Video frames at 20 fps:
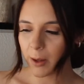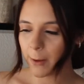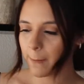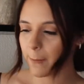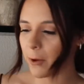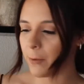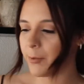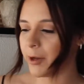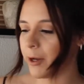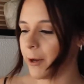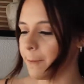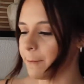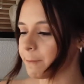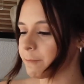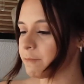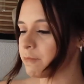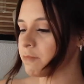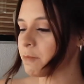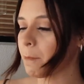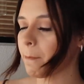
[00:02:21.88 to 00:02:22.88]
Oh my god,
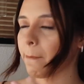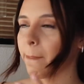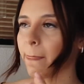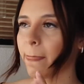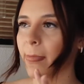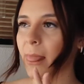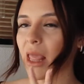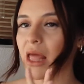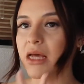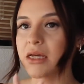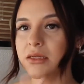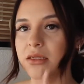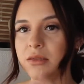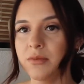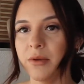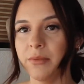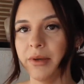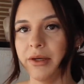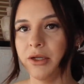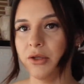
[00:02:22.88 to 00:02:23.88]
this has
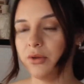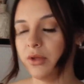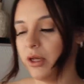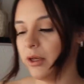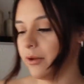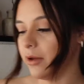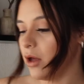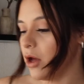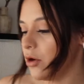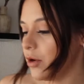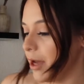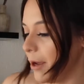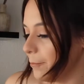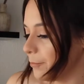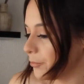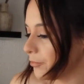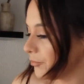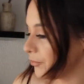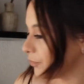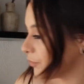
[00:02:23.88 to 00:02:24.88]
been my new thing. Okay,
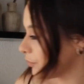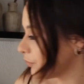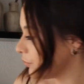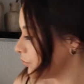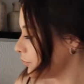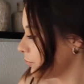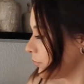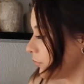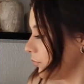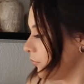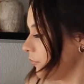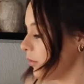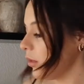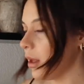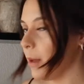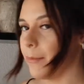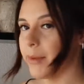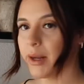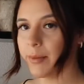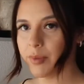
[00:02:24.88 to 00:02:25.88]

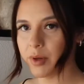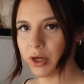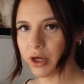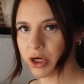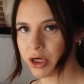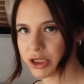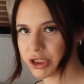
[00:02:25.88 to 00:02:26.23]
I'm gonna put her